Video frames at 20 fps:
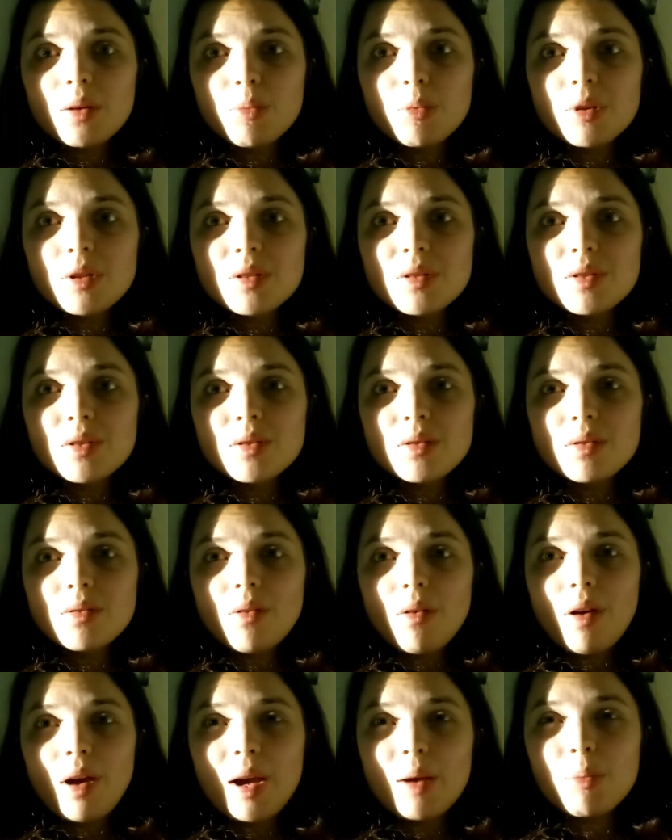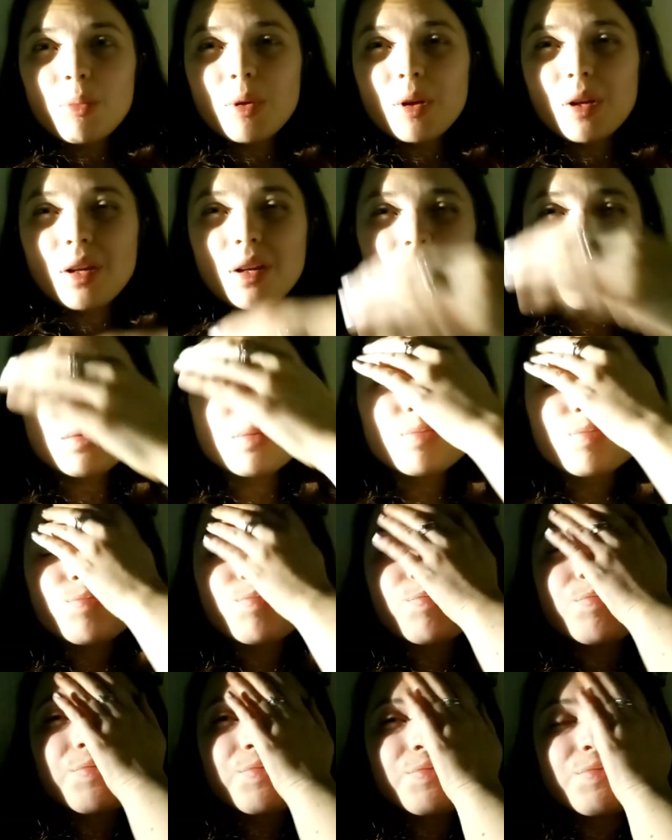but it's just not happening.
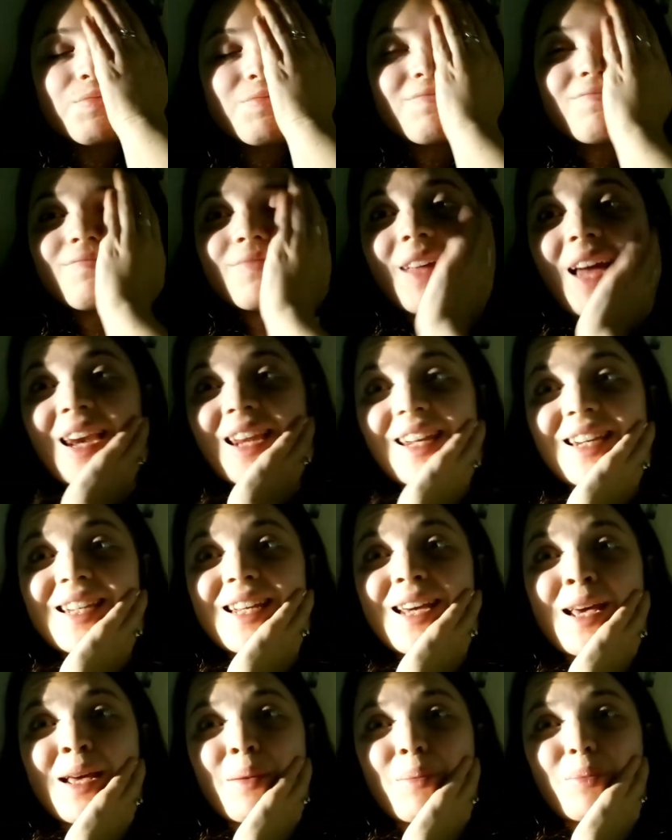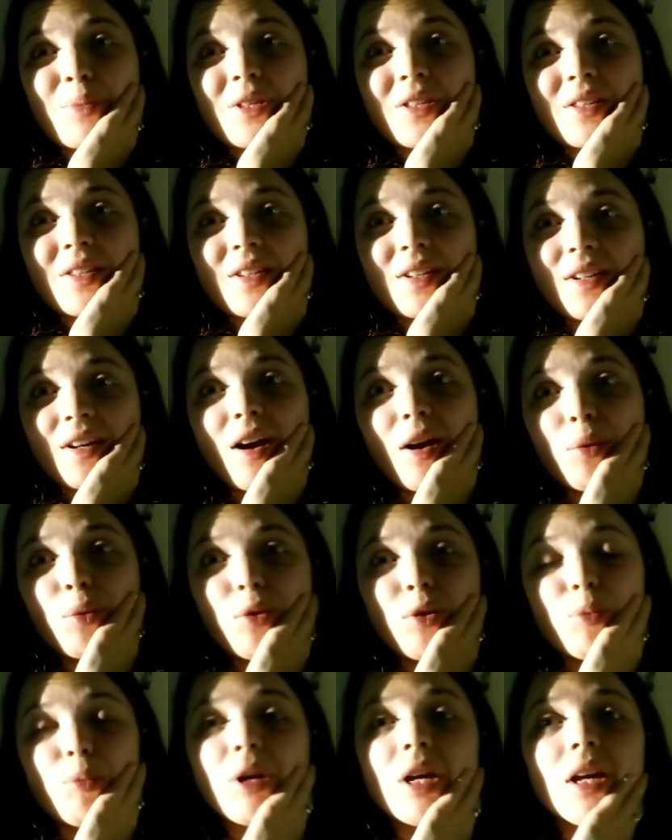Any tips? I
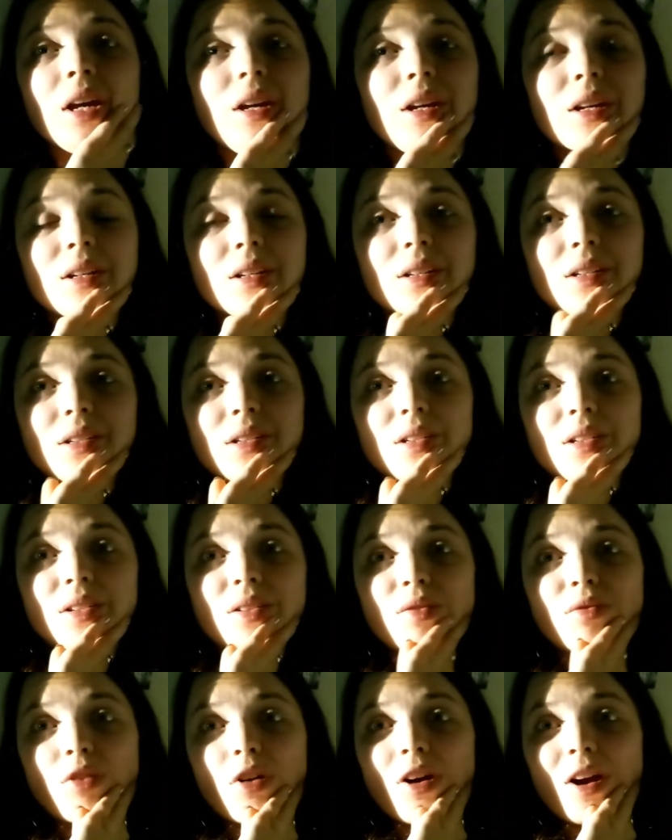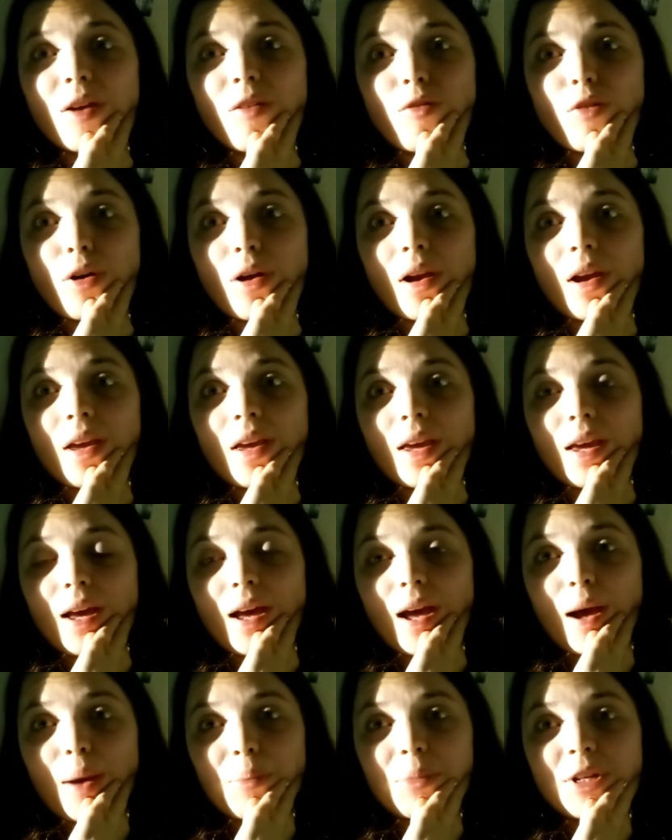would be very, very
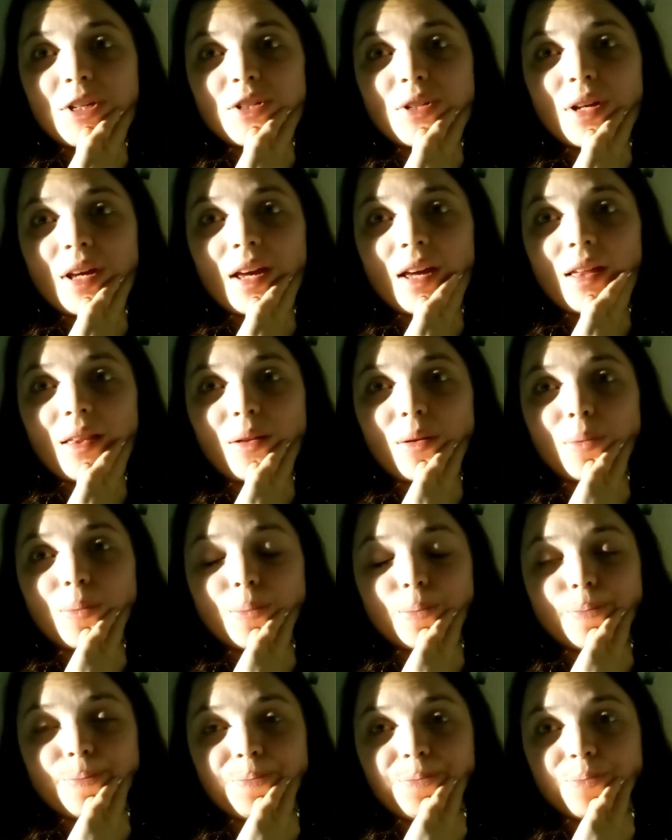happy to hear them.